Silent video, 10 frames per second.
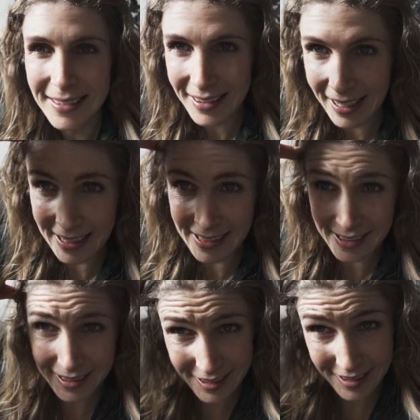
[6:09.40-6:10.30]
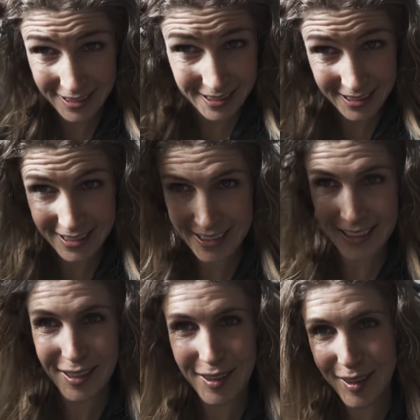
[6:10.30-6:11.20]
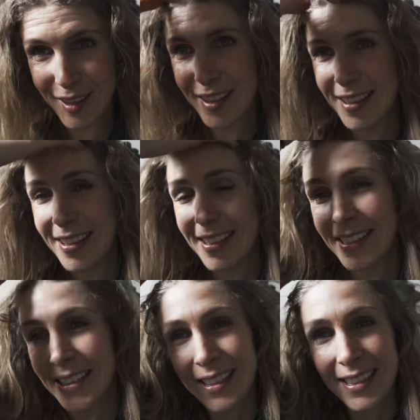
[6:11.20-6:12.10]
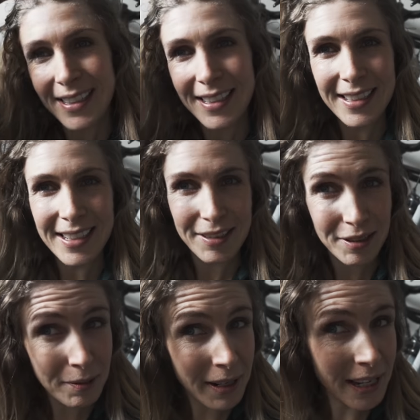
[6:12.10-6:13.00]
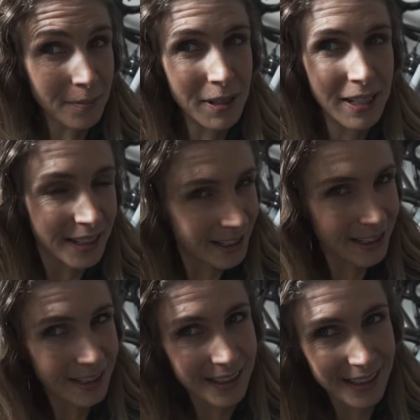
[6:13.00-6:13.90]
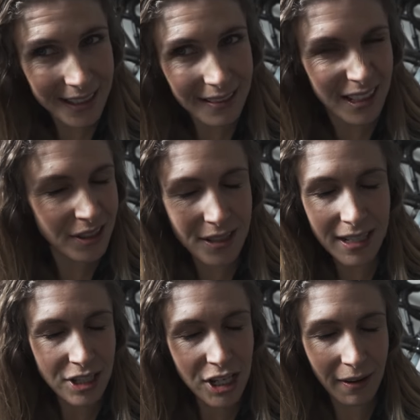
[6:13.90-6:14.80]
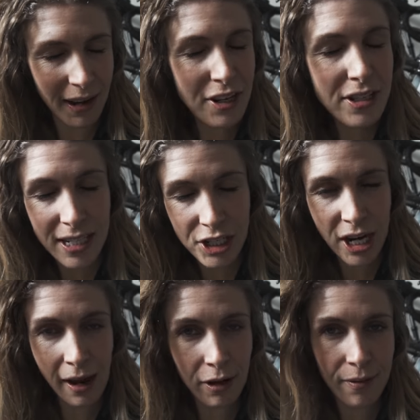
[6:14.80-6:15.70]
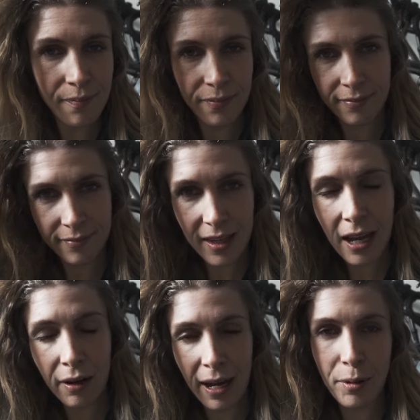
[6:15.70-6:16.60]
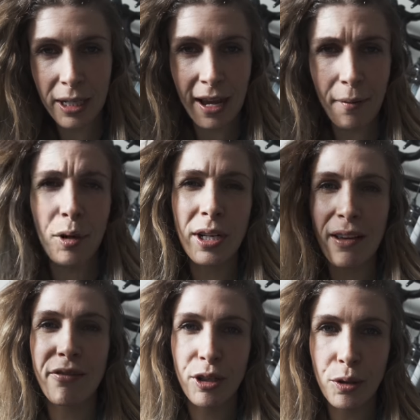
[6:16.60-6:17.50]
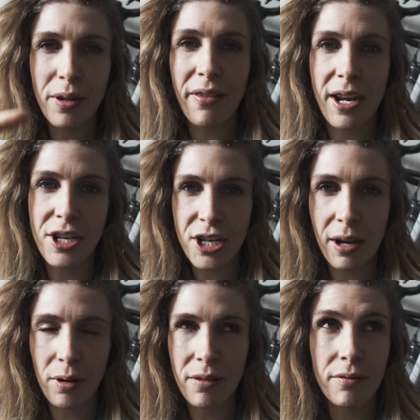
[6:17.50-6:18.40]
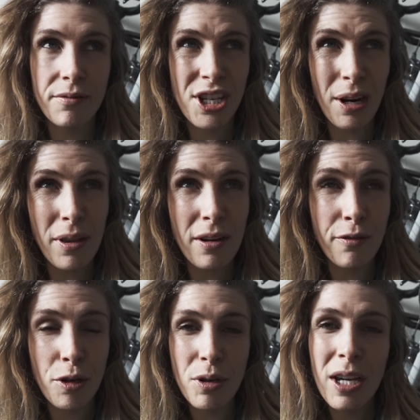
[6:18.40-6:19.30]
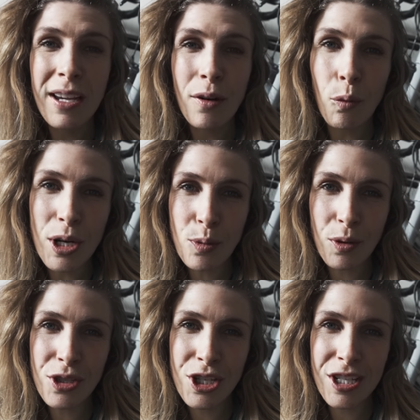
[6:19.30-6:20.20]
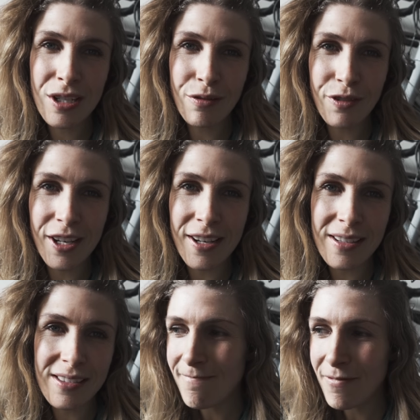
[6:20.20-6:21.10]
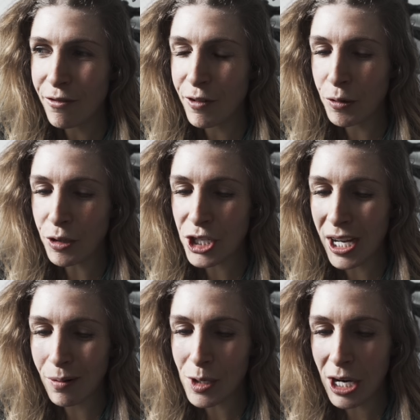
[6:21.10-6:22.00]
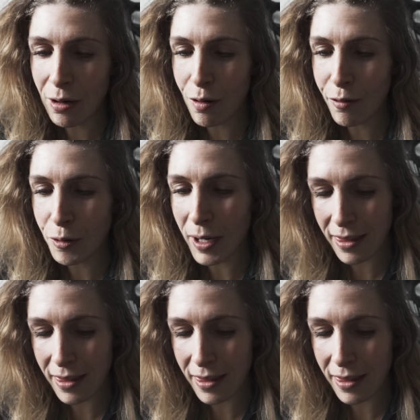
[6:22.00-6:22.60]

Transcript: That is, I don't know why I'm, just need a shower. I just need a shower. Okay, I'm gonna get food, then a shower. Shower, then a food. Which ones do you do first? Food or shower, shower or food?